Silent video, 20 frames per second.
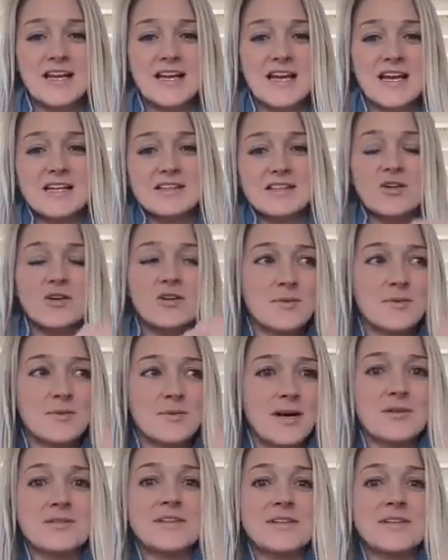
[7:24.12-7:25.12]
it's all
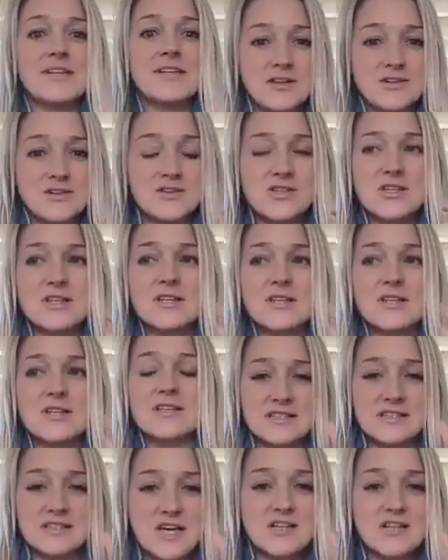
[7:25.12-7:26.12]
about the energy and the
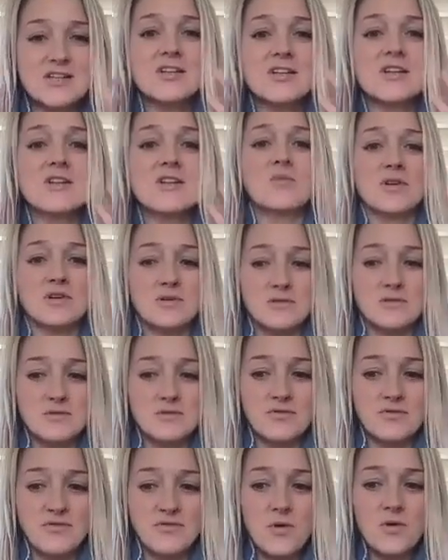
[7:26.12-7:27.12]
intention and where you
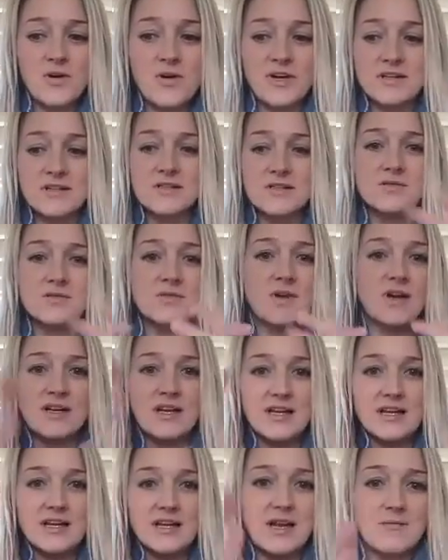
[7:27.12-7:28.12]
focus, right?
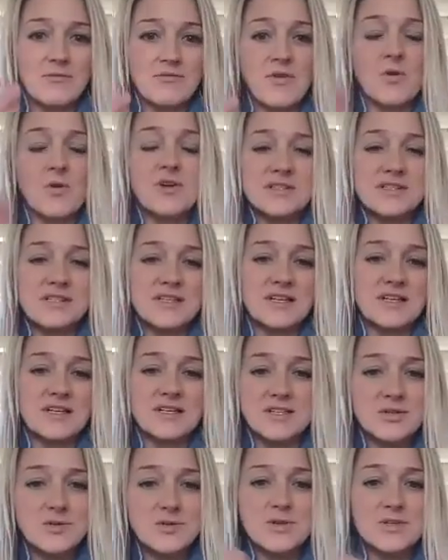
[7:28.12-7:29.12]
And I'm focusing on
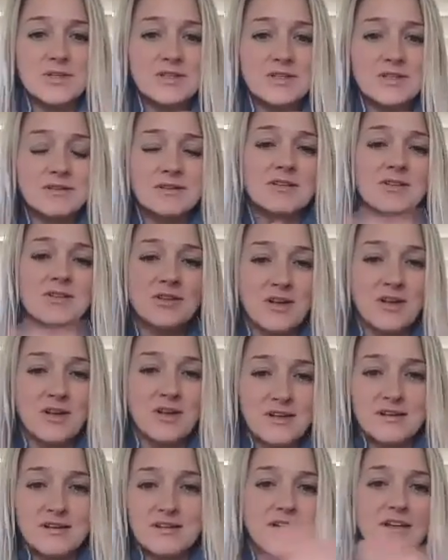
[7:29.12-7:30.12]
you, and you're
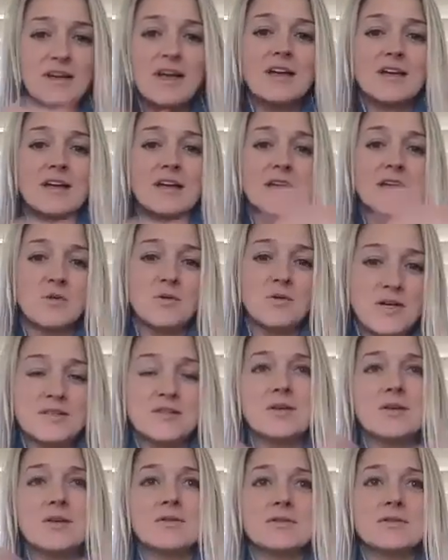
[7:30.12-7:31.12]
again on the West
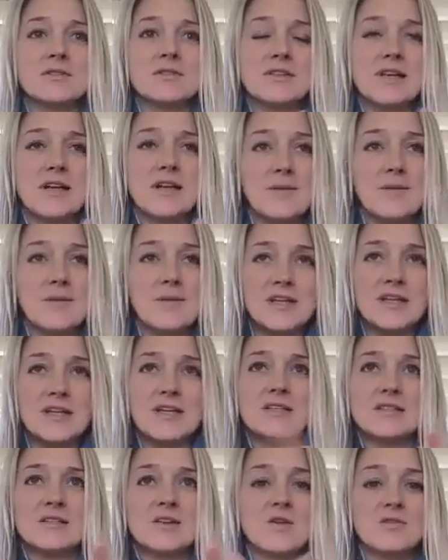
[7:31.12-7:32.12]
Coast, and I'm on the
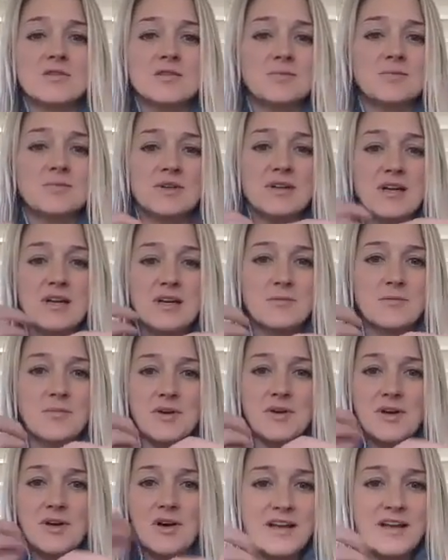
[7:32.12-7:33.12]
East Coast, but
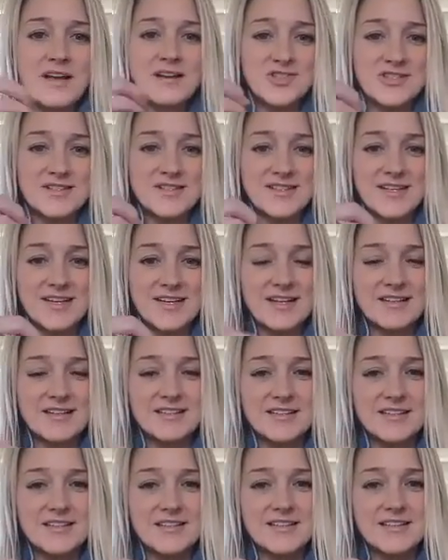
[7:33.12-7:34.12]
our energy is
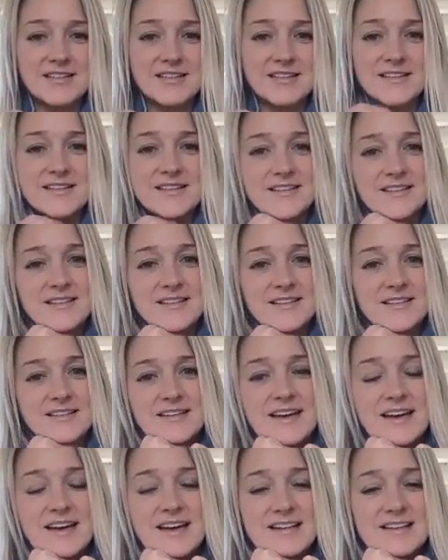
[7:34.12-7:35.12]
connected.
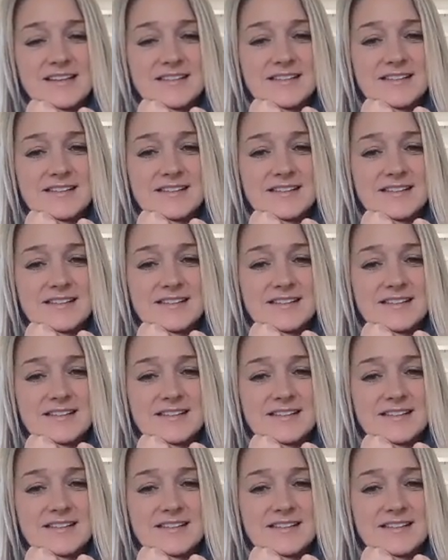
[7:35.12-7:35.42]
And